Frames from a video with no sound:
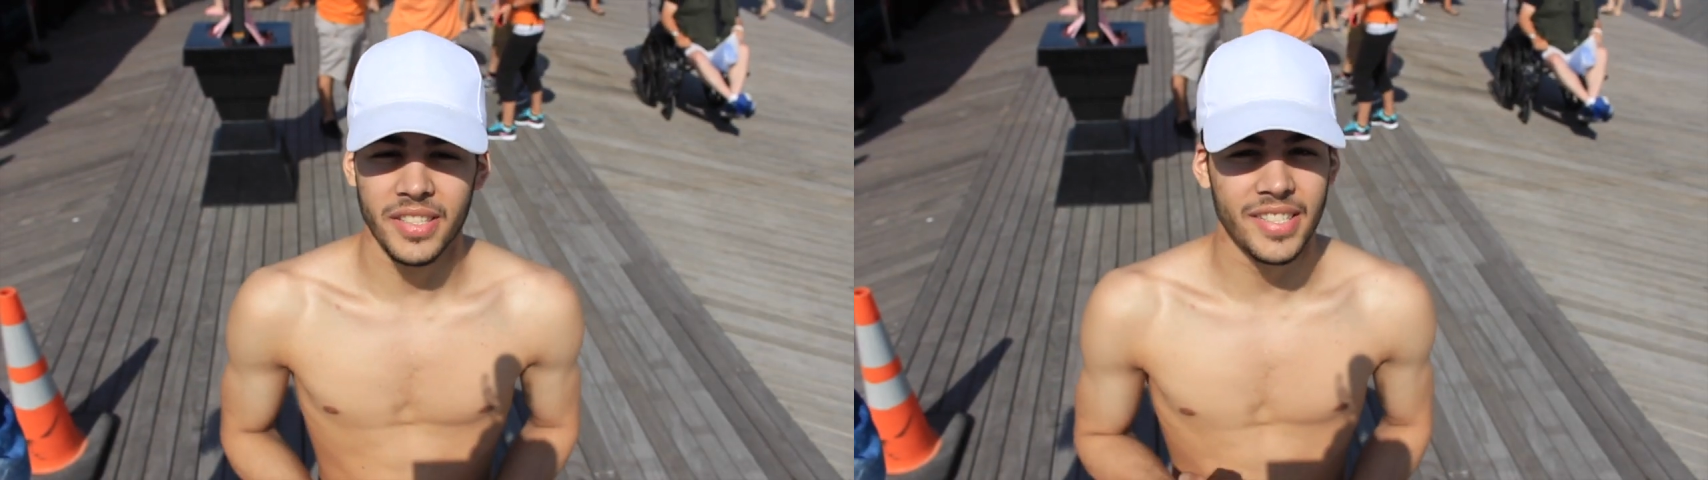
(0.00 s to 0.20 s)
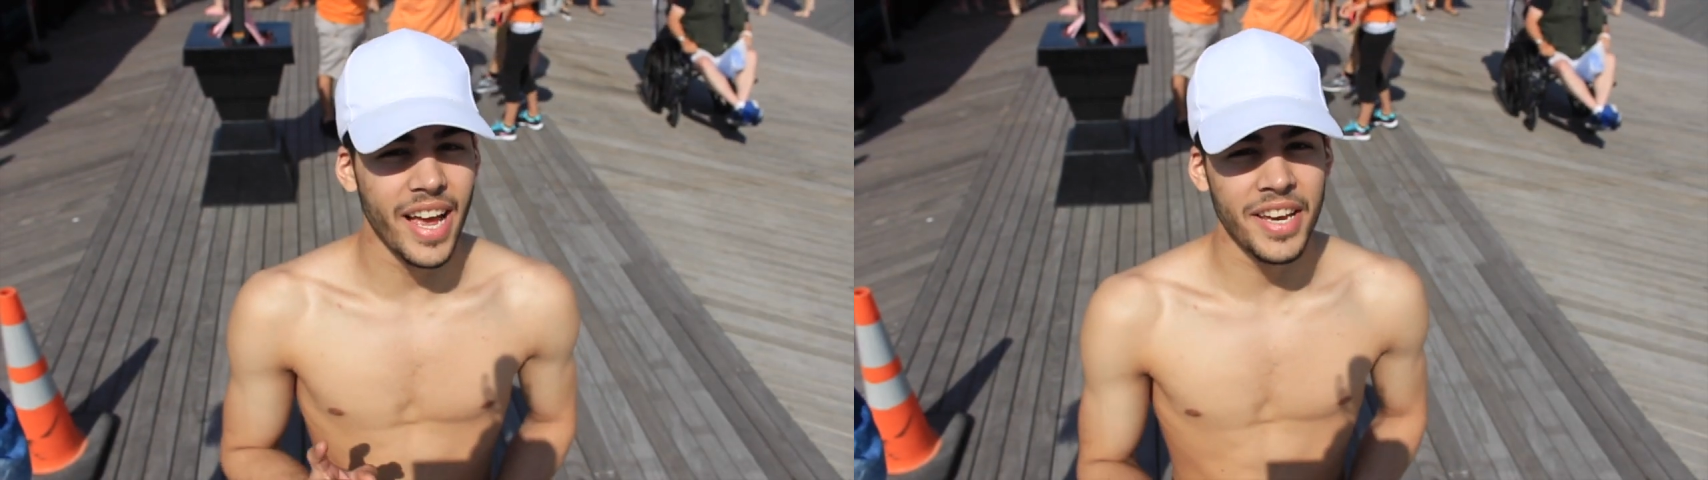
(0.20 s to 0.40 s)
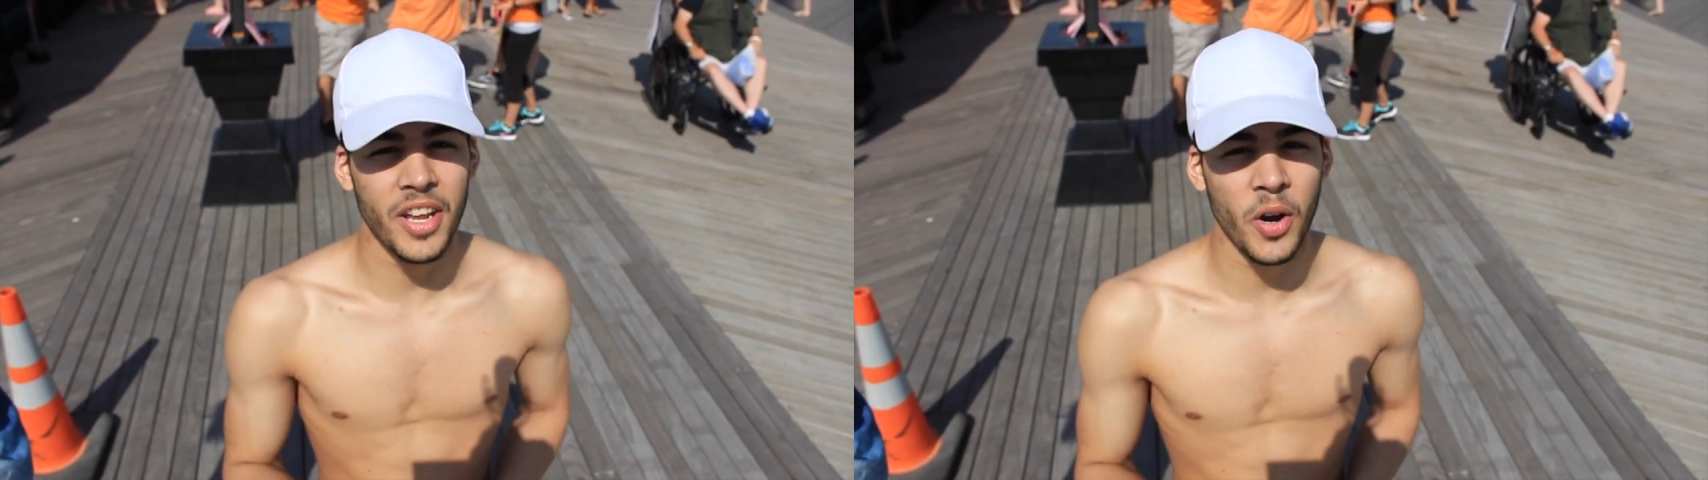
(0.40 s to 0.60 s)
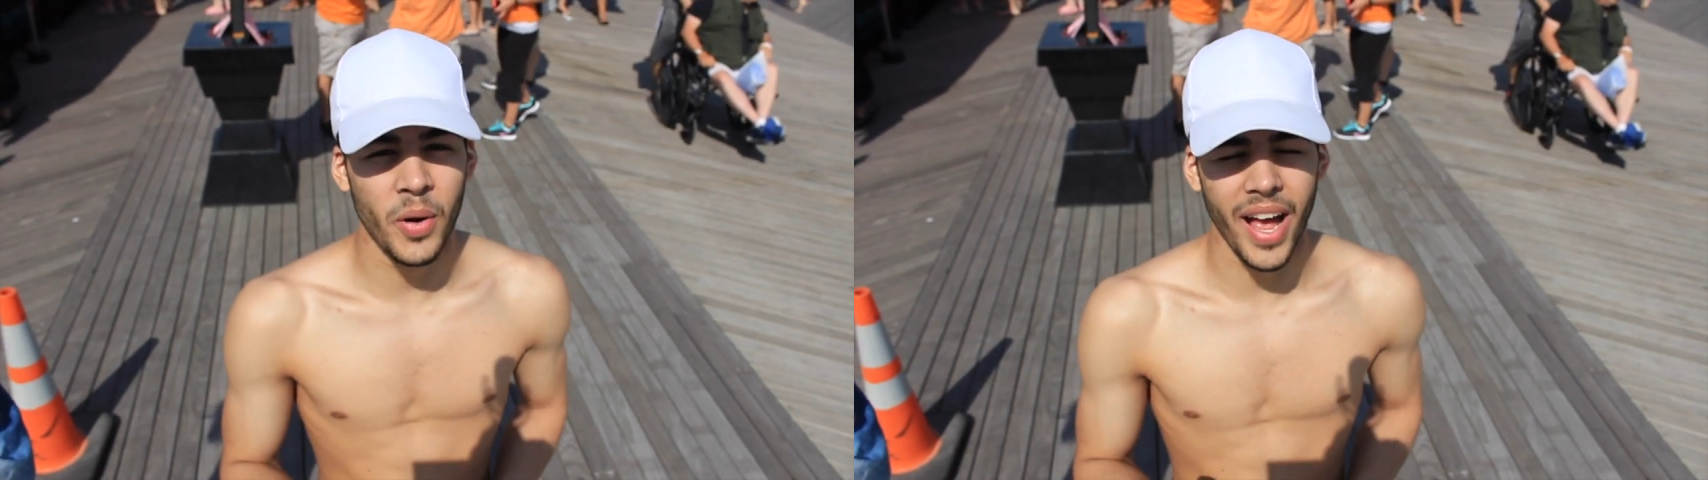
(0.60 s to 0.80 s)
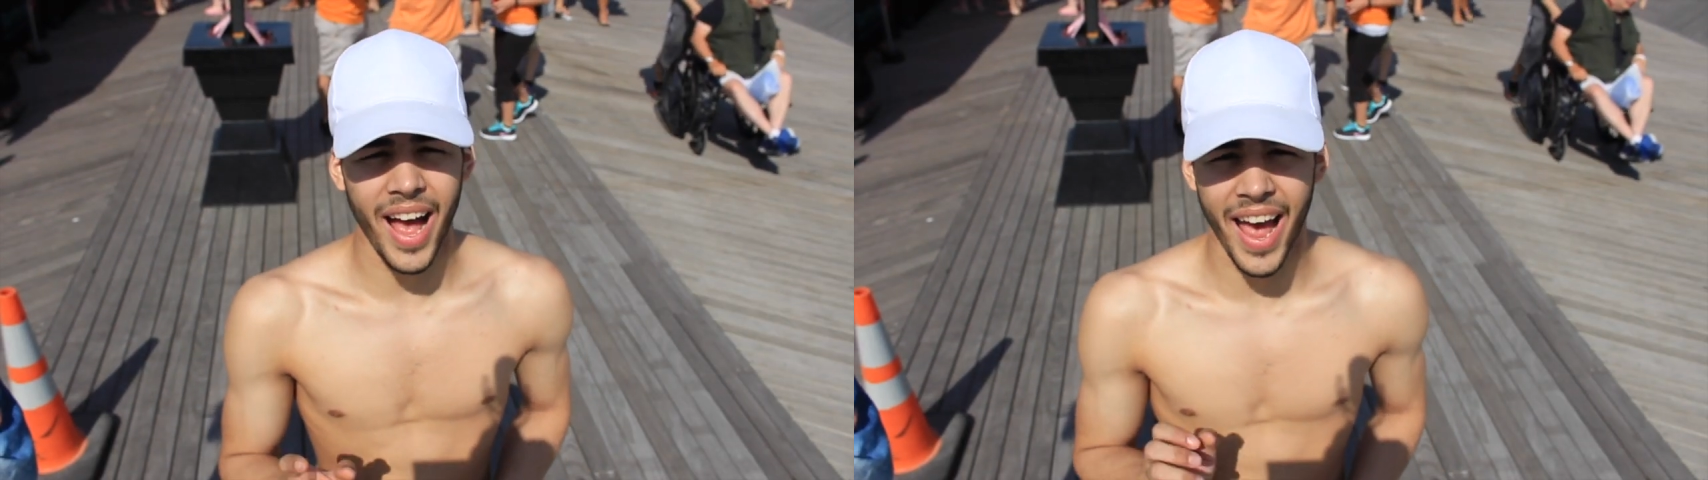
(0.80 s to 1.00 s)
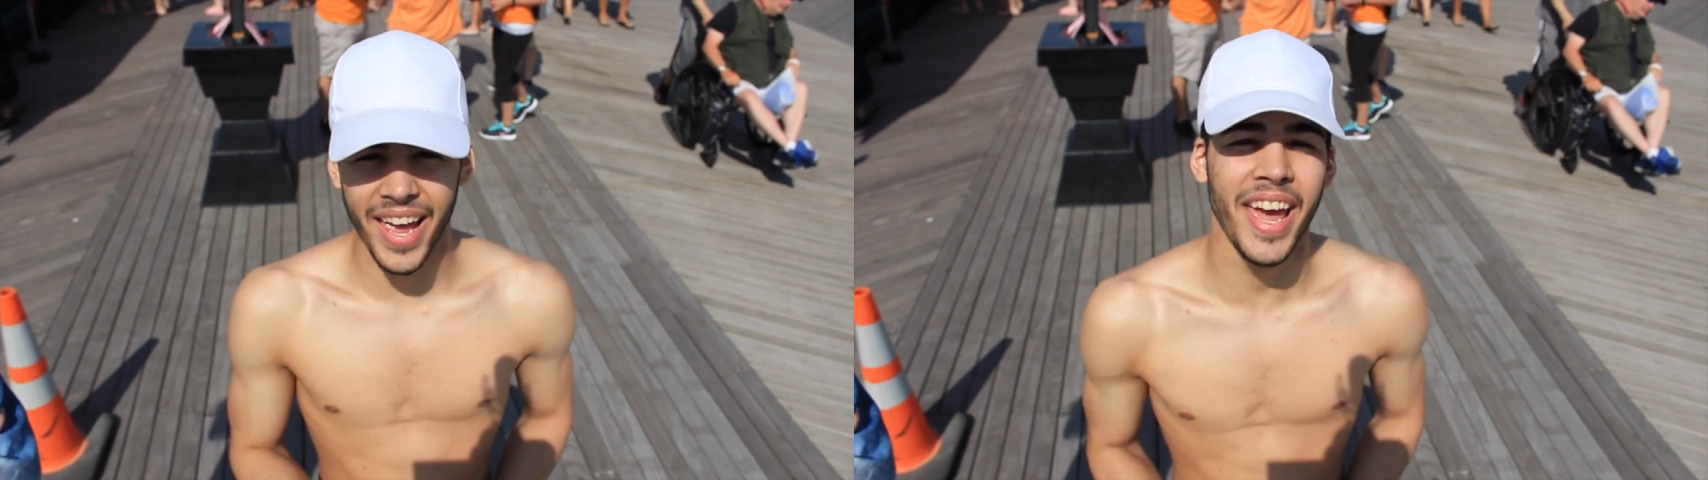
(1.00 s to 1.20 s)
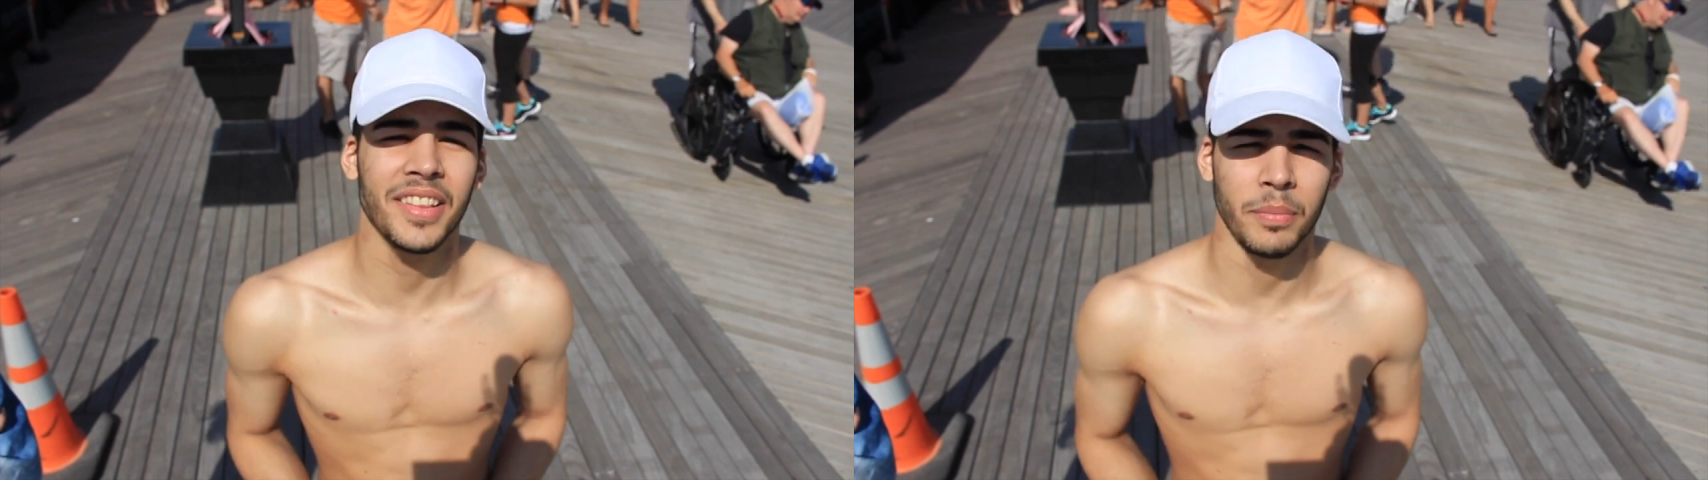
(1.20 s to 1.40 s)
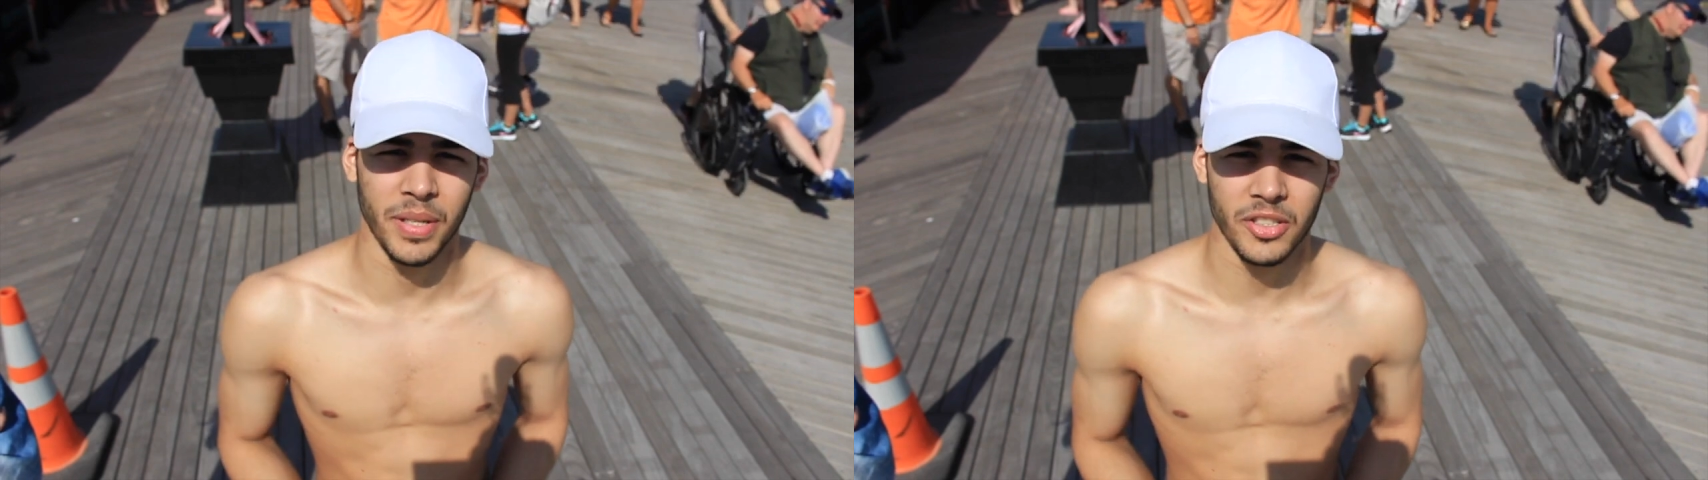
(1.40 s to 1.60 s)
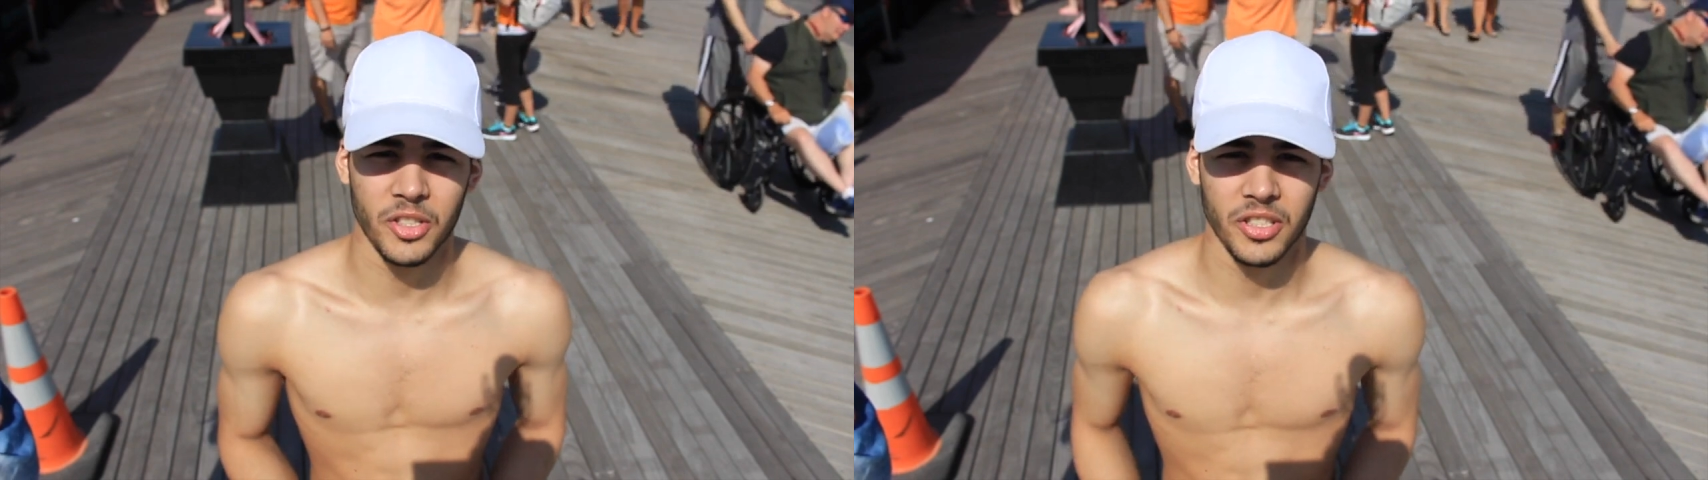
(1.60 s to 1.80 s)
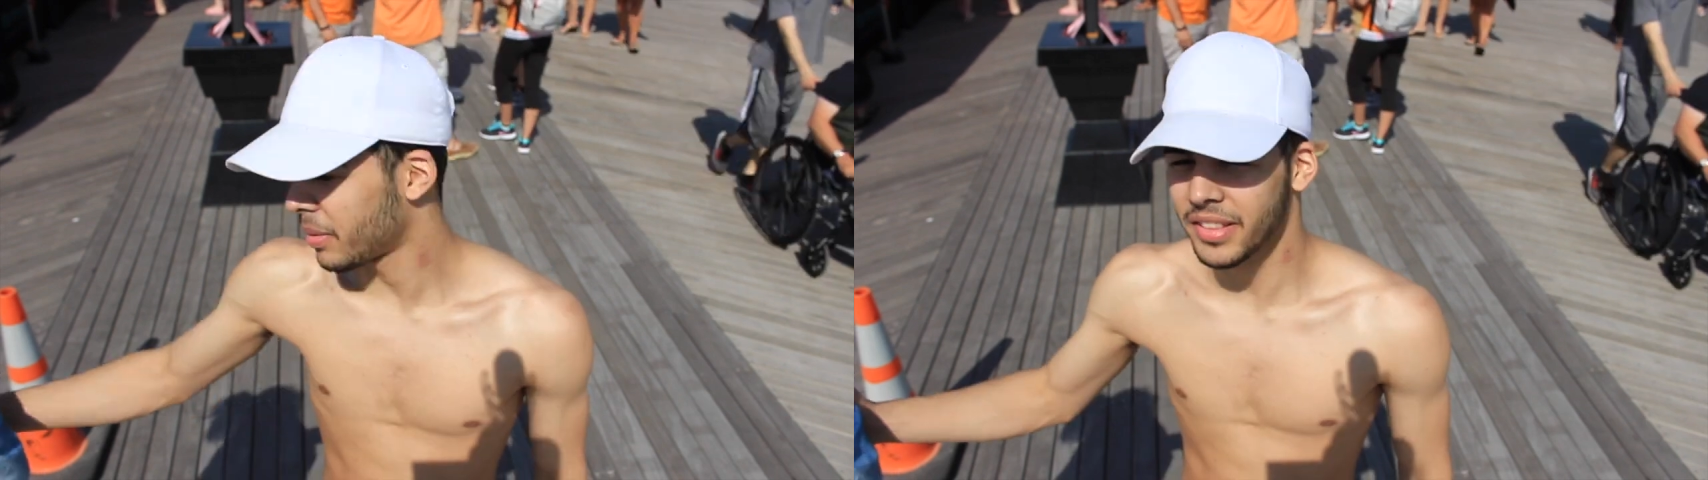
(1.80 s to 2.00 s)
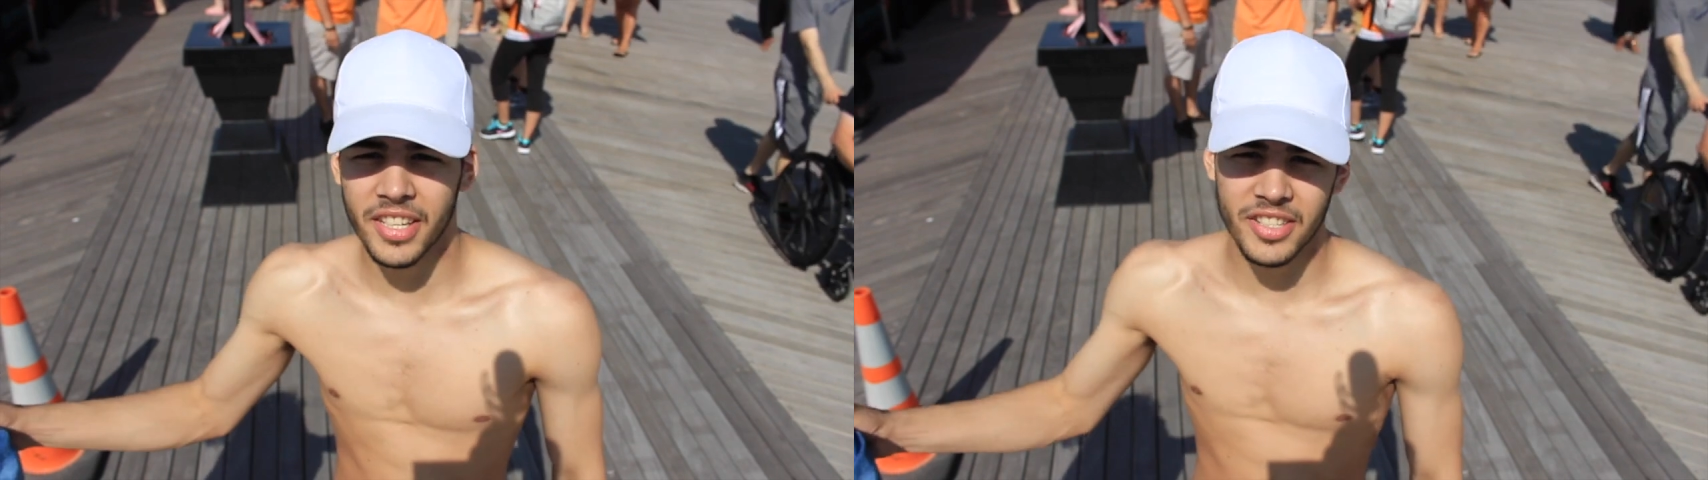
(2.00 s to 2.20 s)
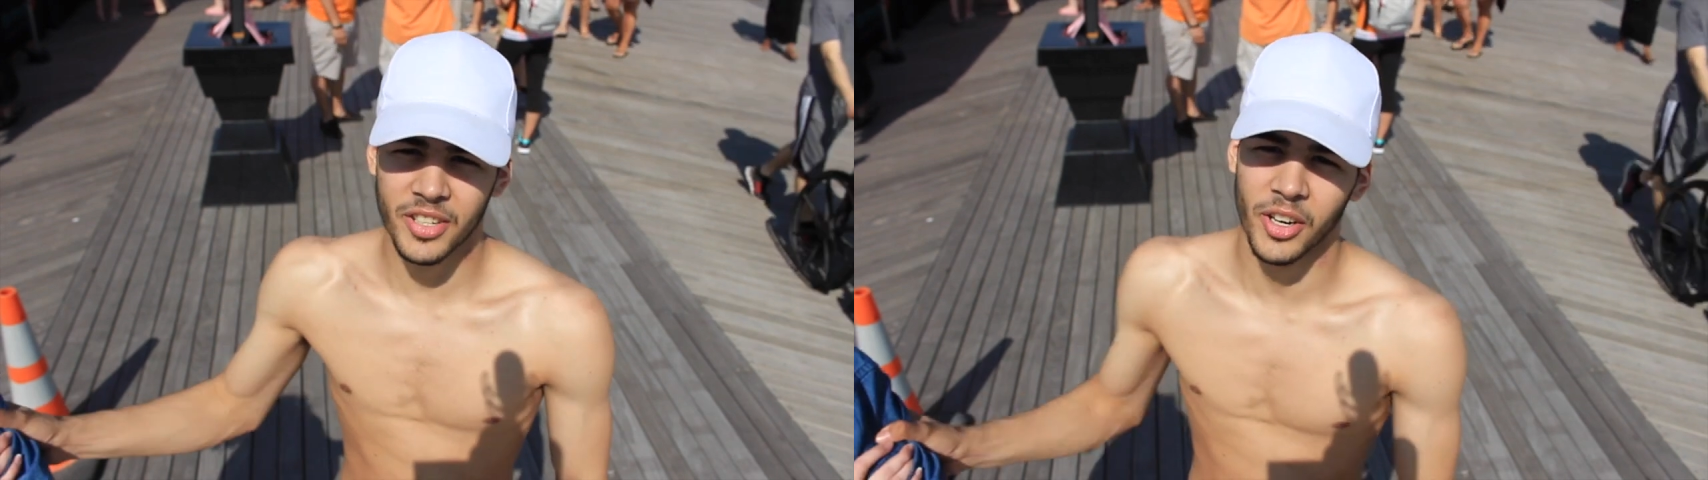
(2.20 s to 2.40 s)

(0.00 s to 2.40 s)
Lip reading: Side note, I hate the beach, but this